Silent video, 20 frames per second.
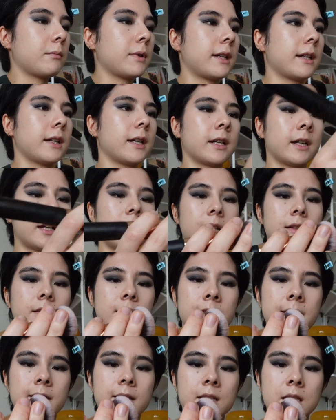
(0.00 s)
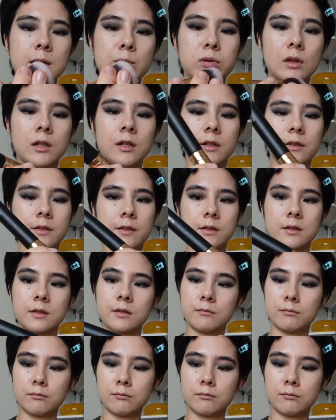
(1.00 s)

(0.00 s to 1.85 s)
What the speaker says: my again 6 Plus